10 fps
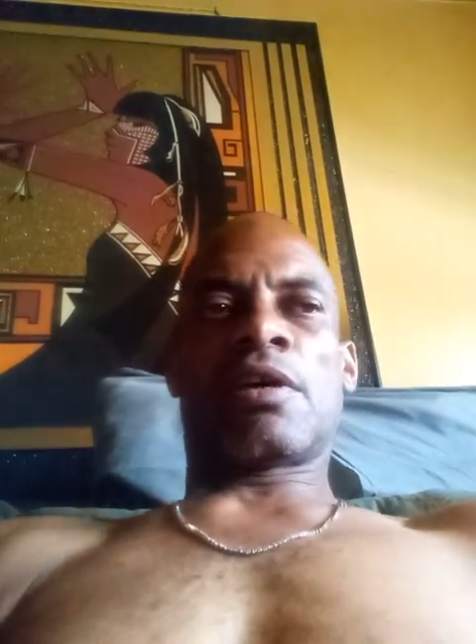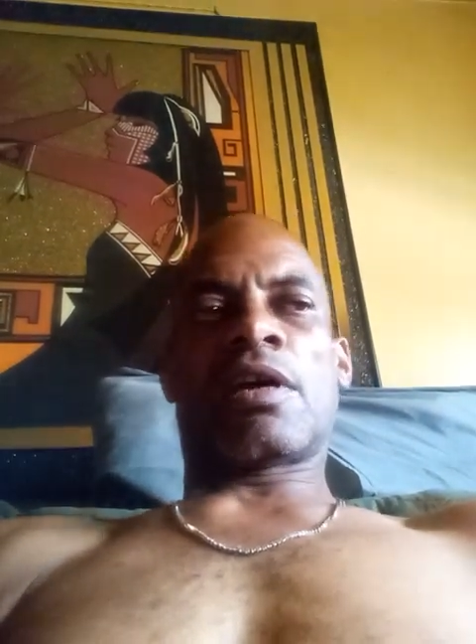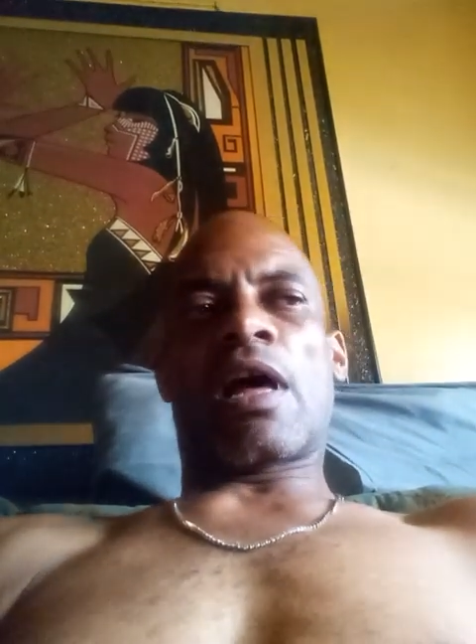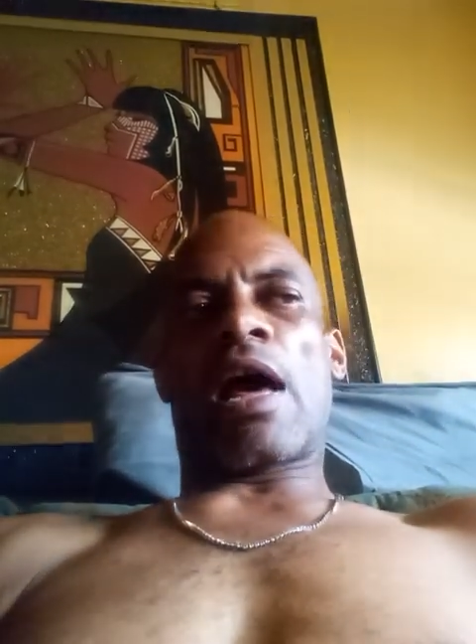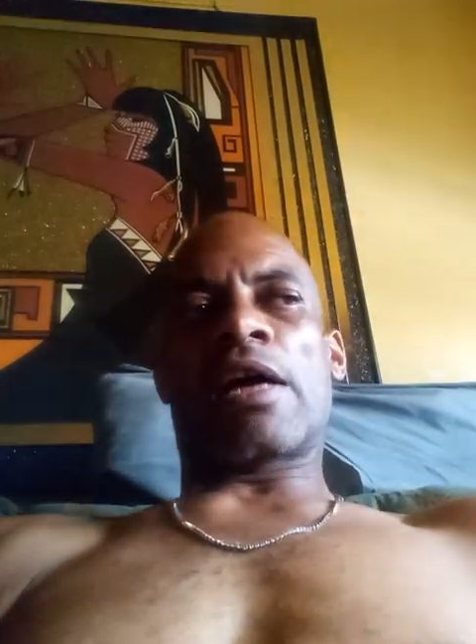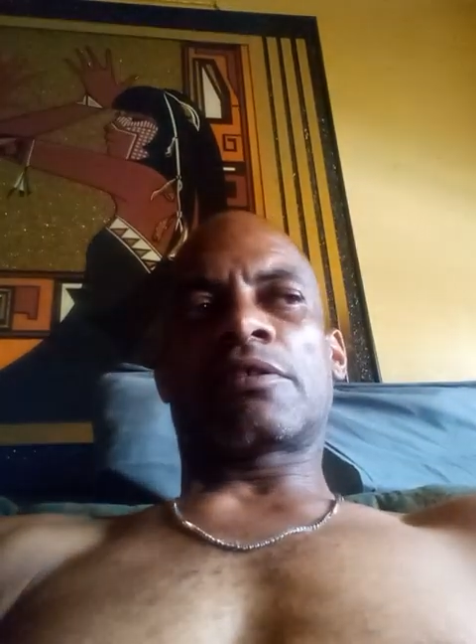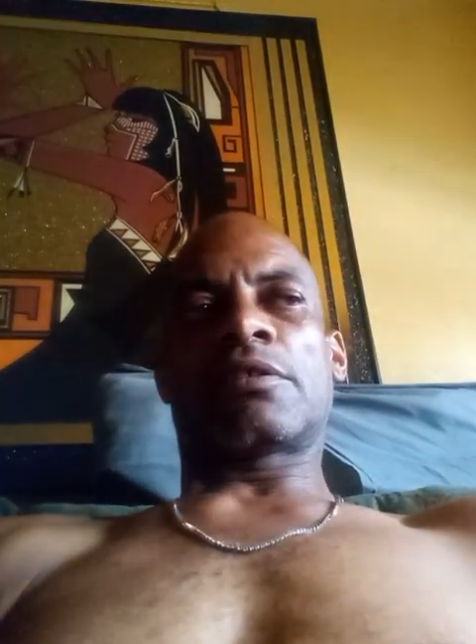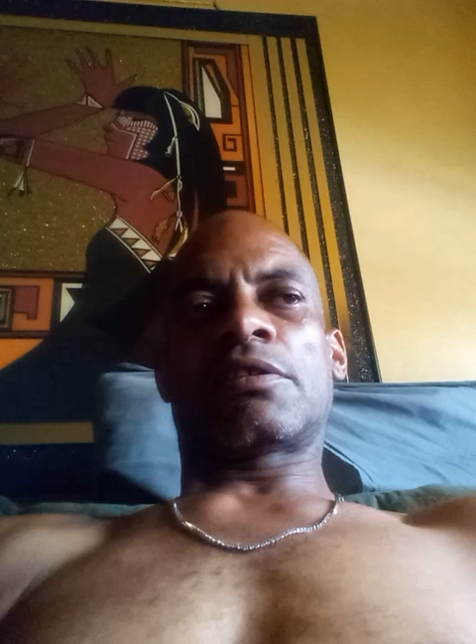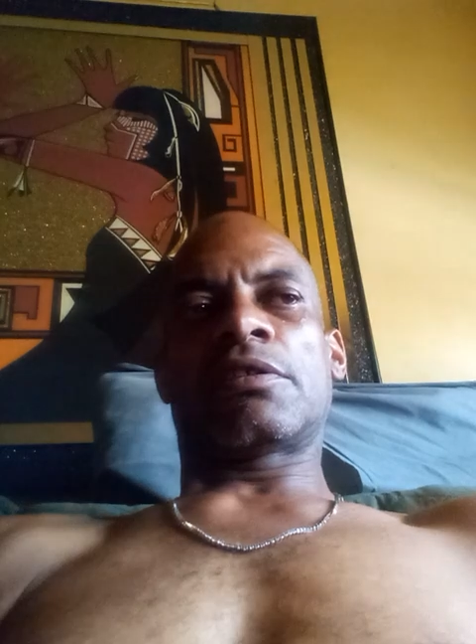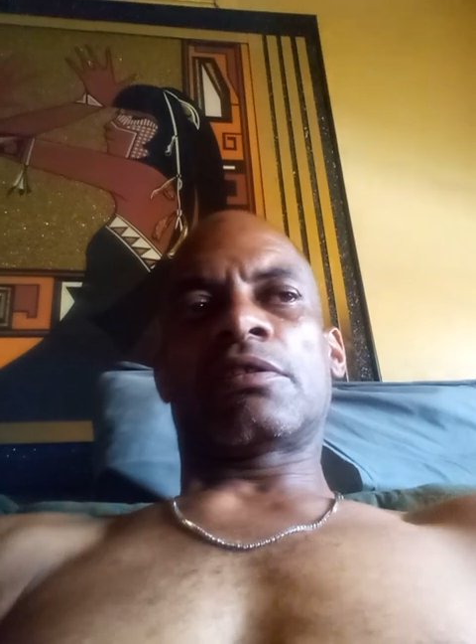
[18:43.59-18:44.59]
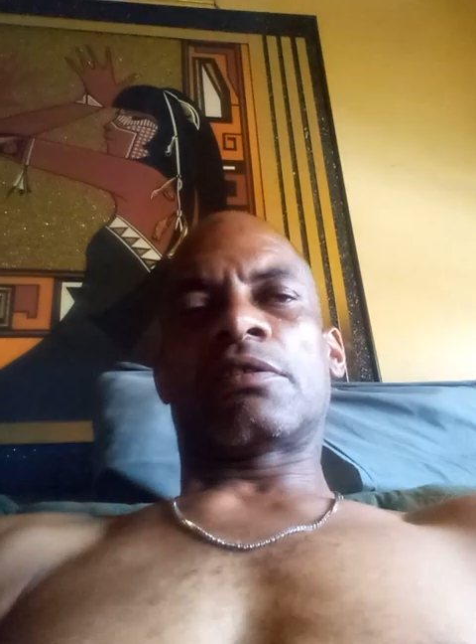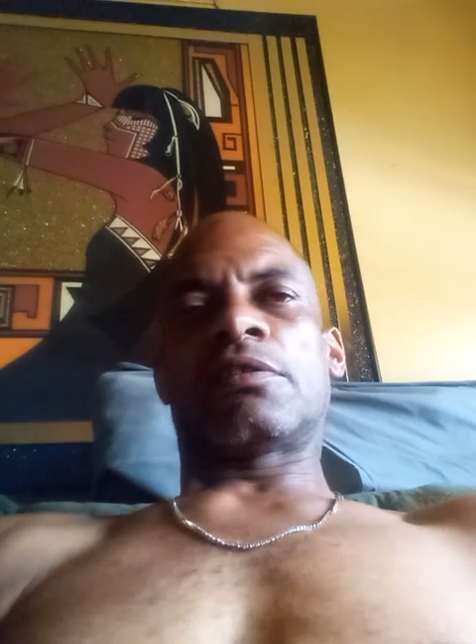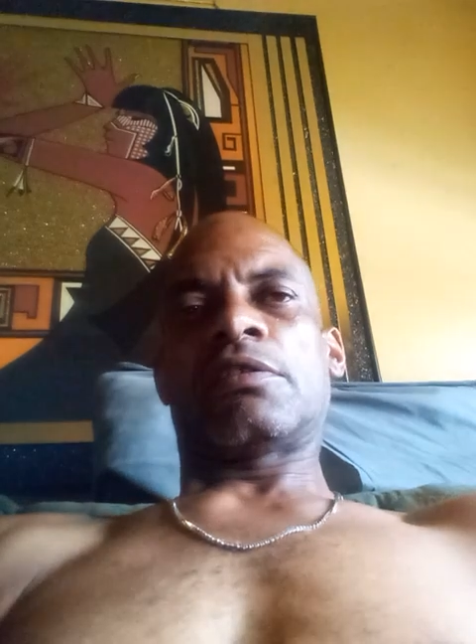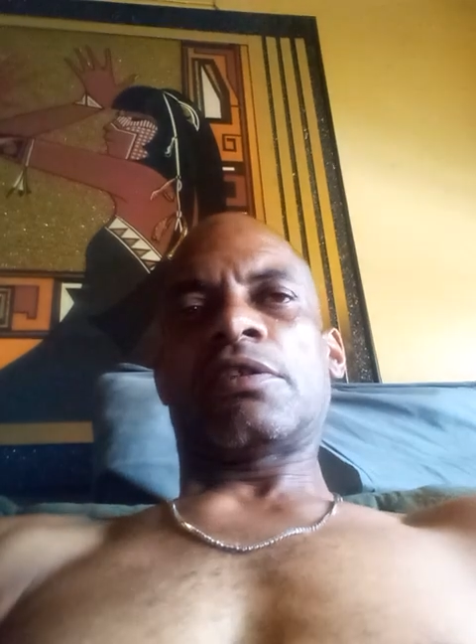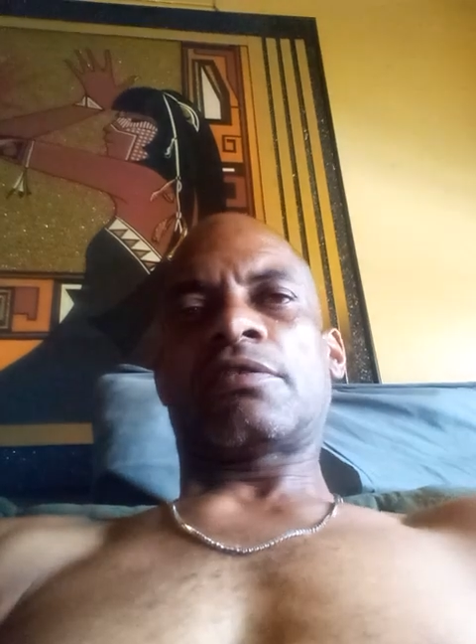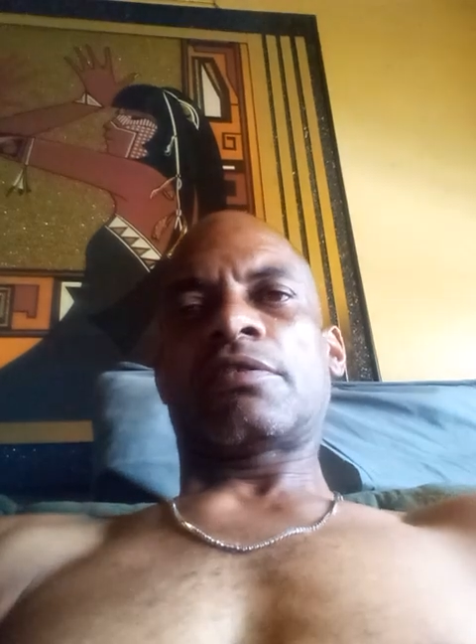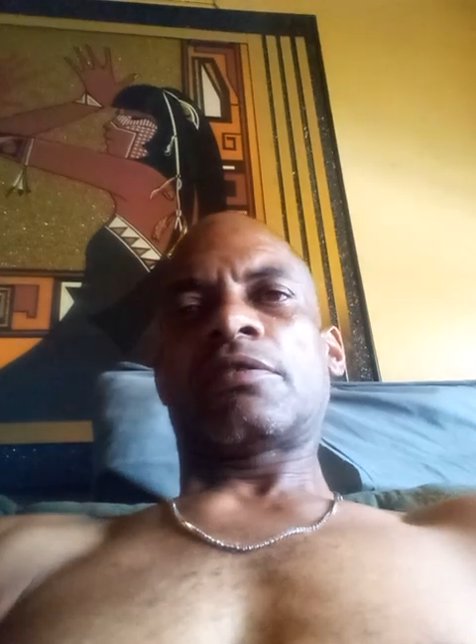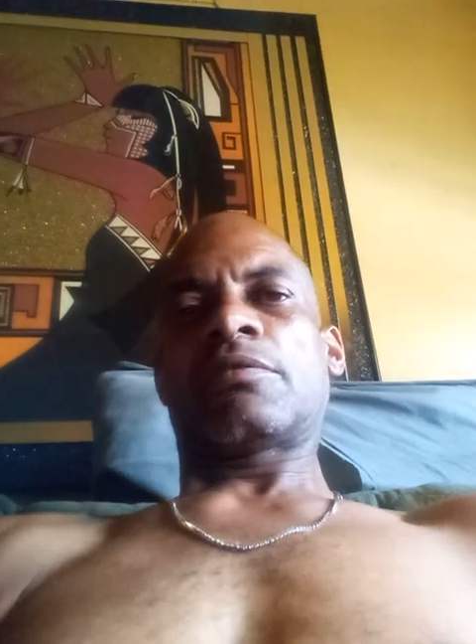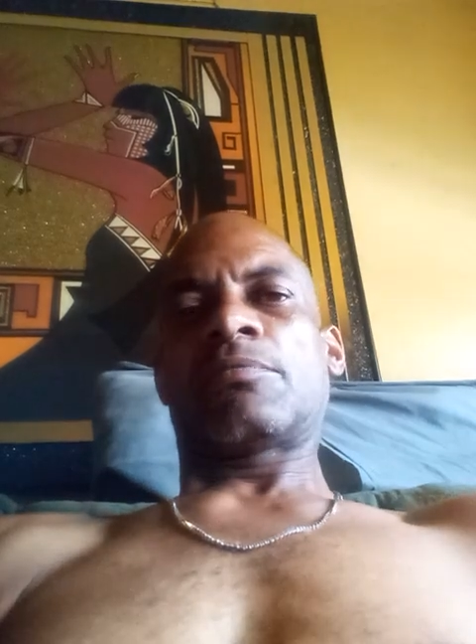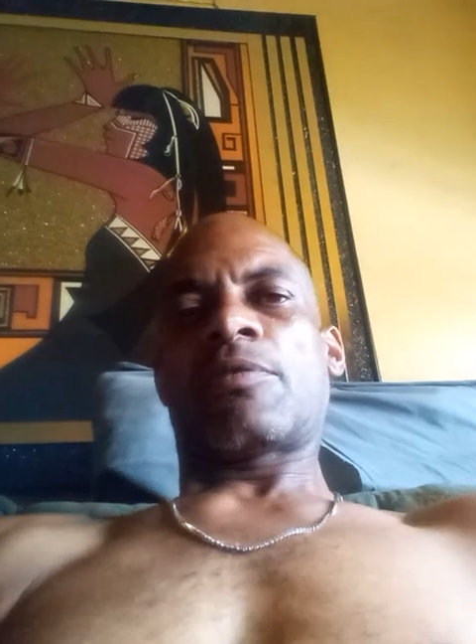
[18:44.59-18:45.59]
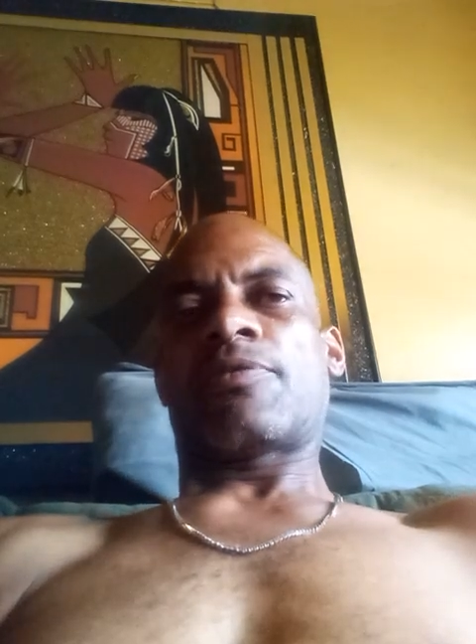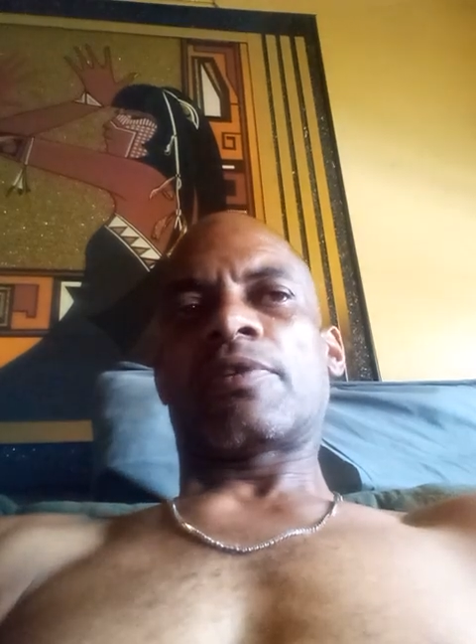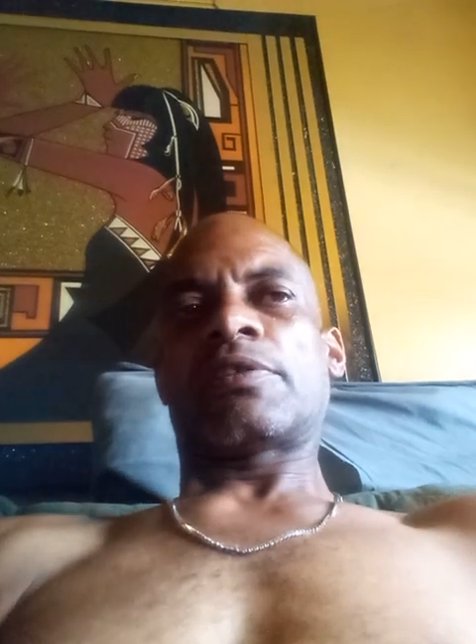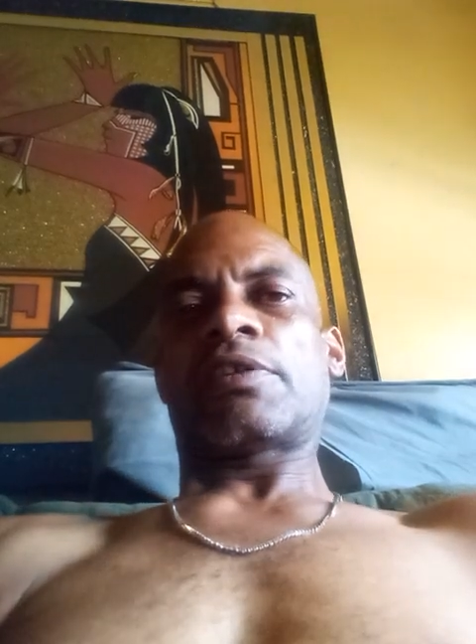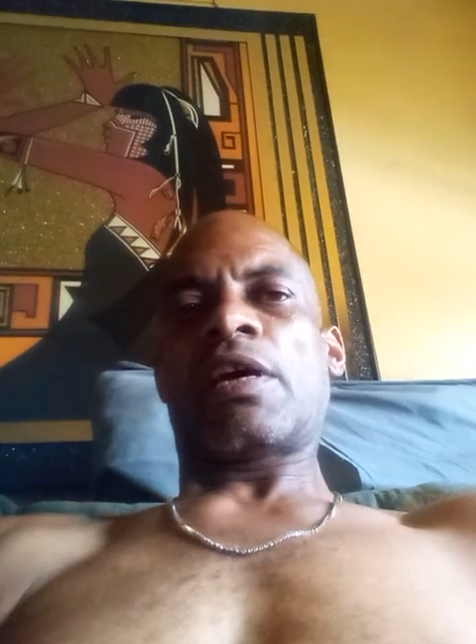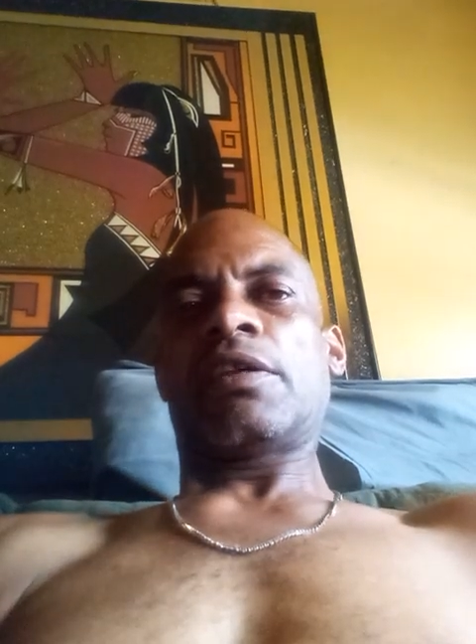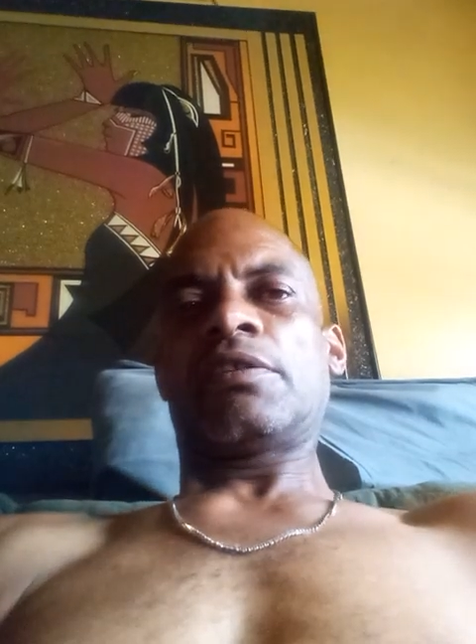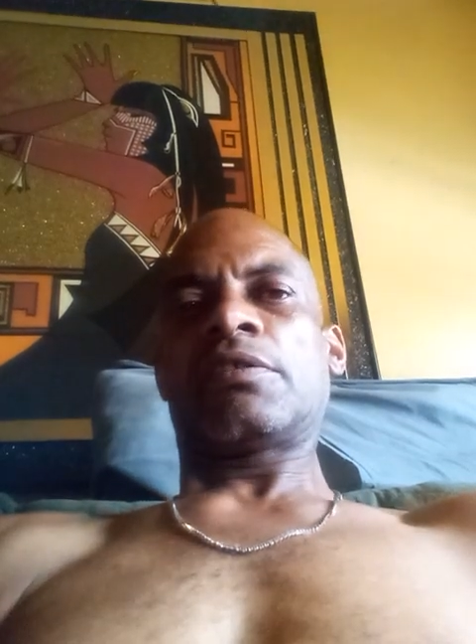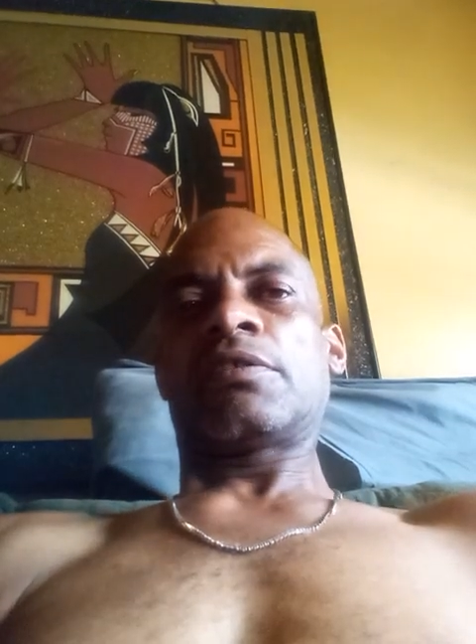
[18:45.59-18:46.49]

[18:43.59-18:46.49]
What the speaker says: And actually listen with intent